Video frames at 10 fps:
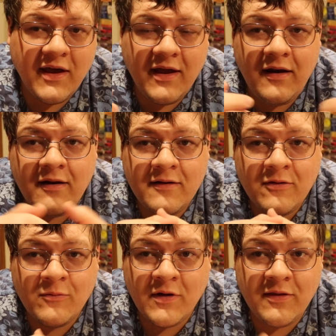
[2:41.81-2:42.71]
head
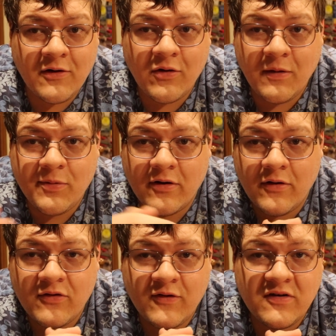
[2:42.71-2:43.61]
when the Gouki player
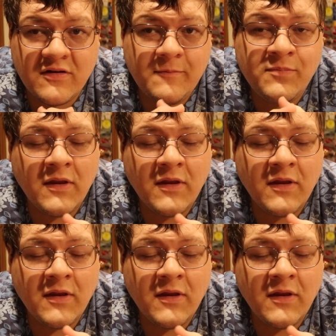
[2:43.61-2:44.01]
goes first.